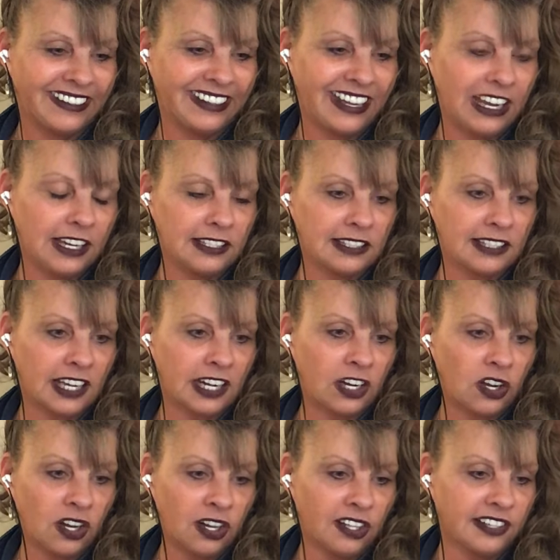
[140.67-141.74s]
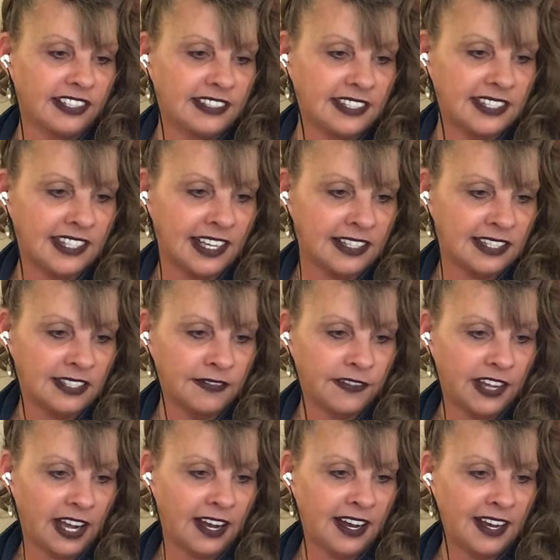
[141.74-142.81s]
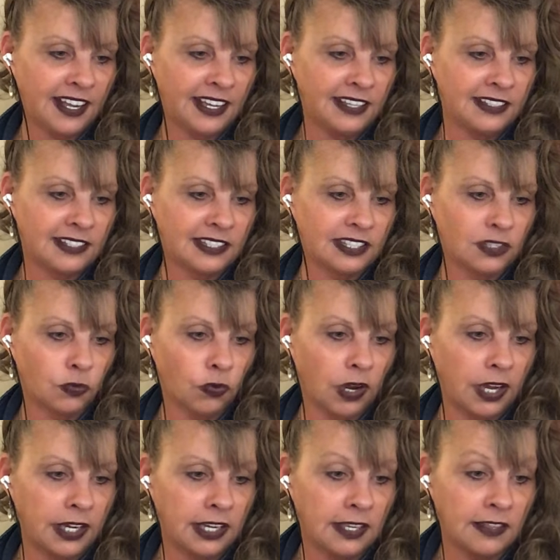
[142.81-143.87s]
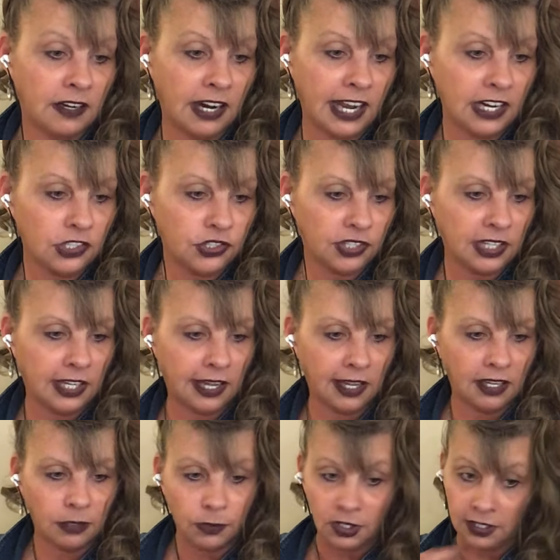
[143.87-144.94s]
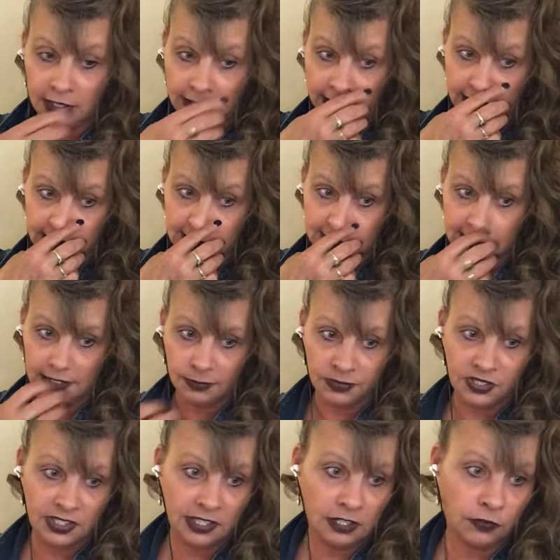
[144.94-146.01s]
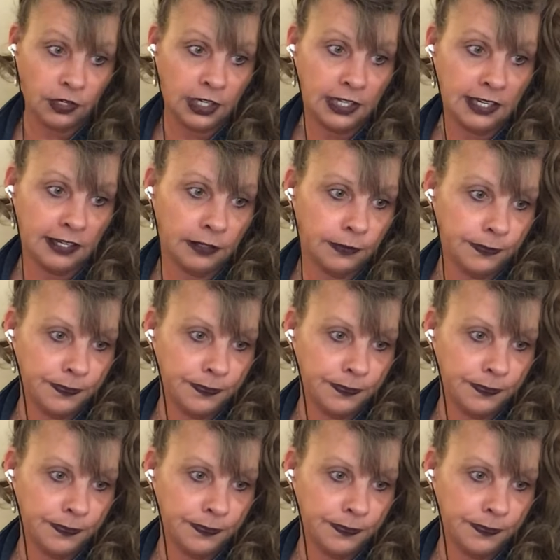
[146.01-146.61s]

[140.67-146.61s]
is like all these sets of eyes, right? And they're actually animal eyes that I'm seeing right now.